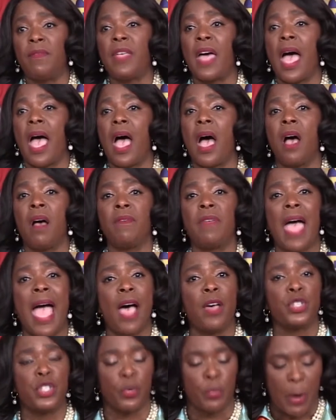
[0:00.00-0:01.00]
the
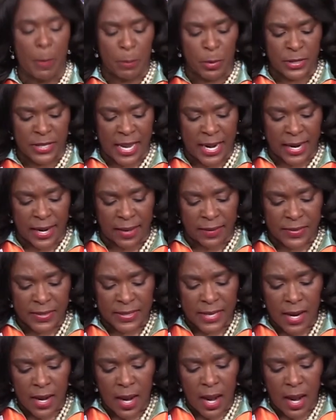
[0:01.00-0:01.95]
House of Representatives.